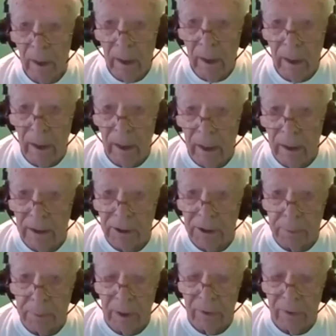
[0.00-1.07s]
and
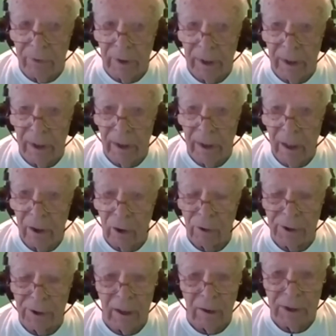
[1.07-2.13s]
especially use
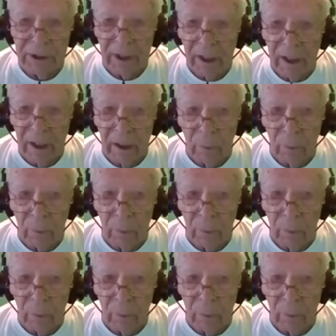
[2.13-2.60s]
outside,